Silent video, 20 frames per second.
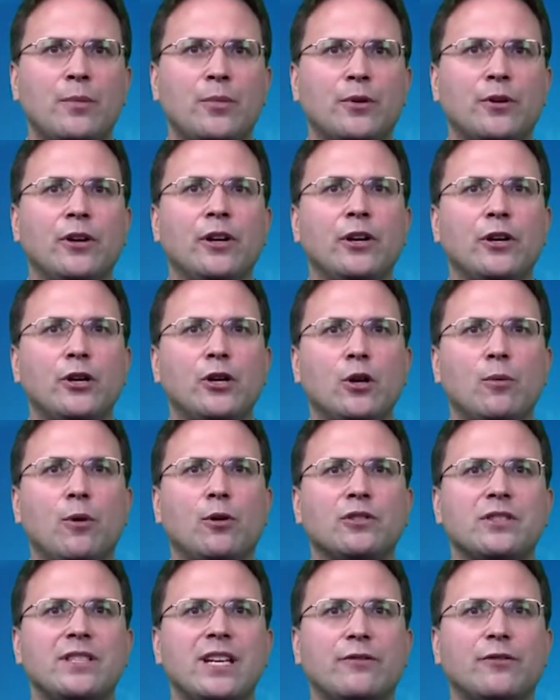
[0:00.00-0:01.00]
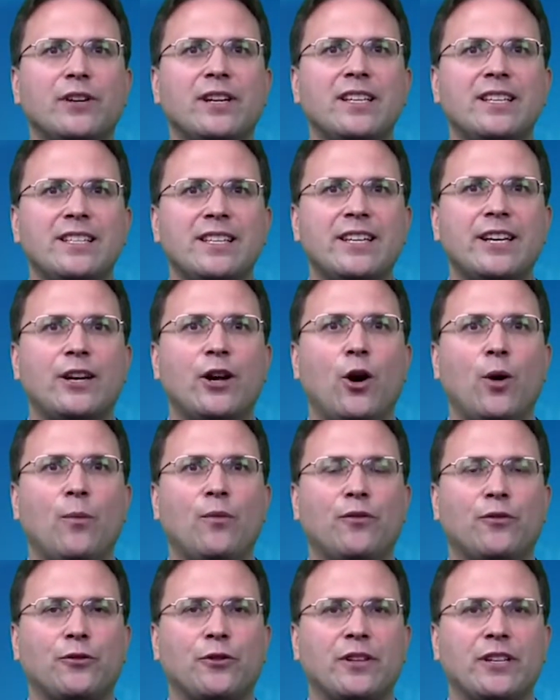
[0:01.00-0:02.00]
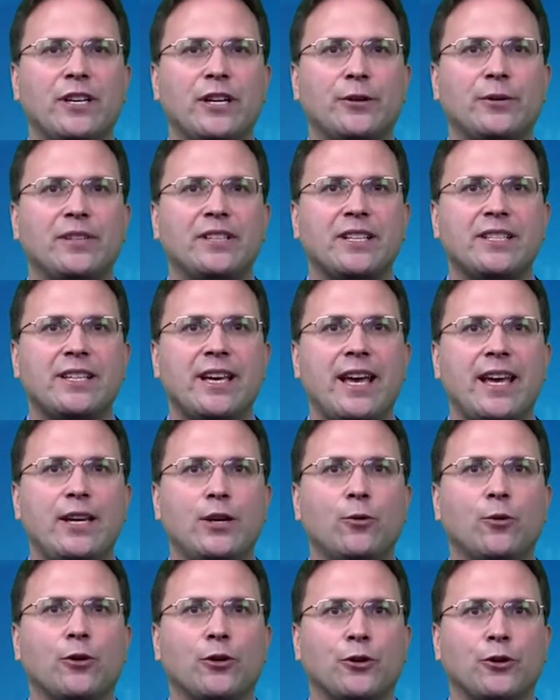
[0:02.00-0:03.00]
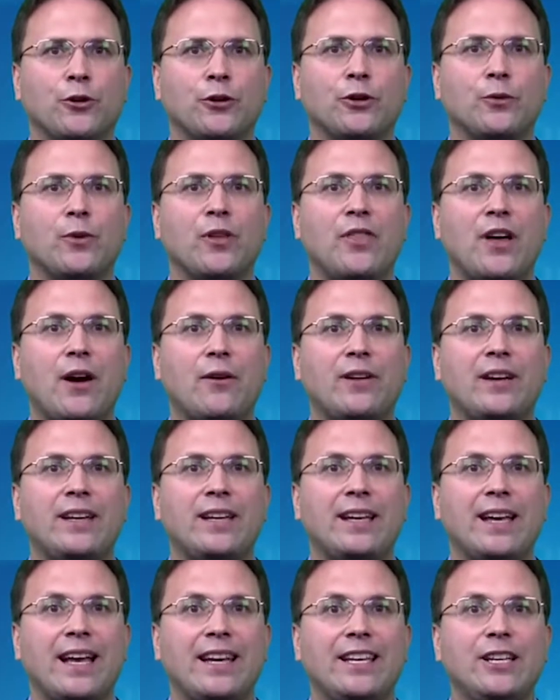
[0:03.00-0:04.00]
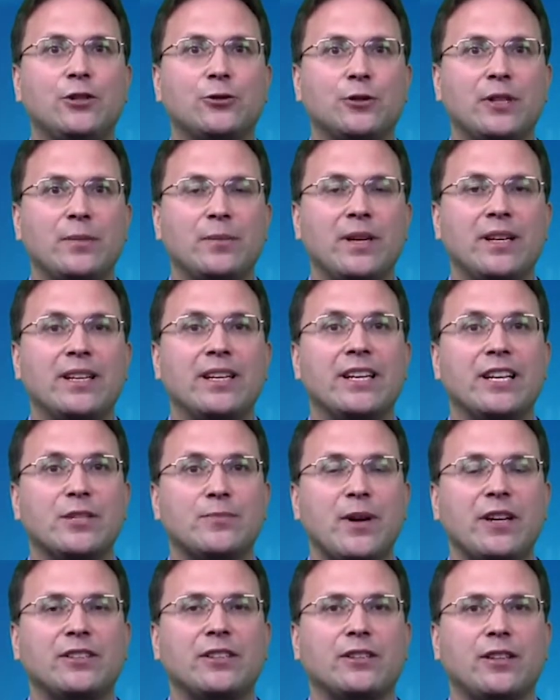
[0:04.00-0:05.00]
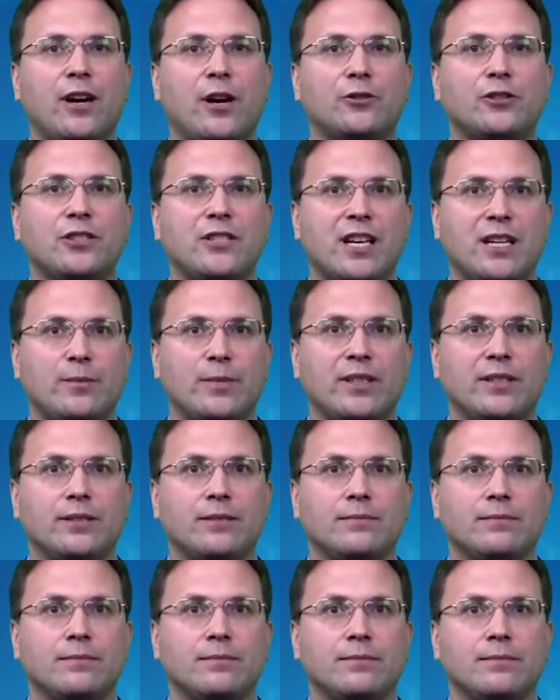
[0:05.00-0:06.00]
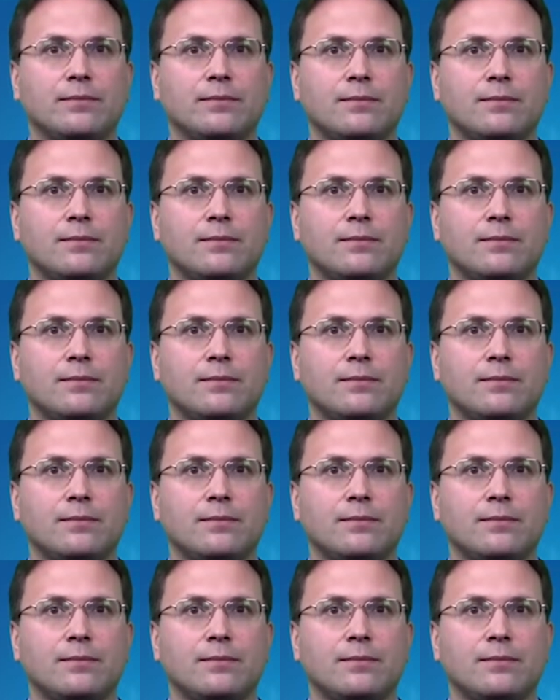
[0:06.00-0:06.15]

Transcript: Remember, you almost never can sit at home for a year and say you were hurt without getting any treatment and expect a large settlement.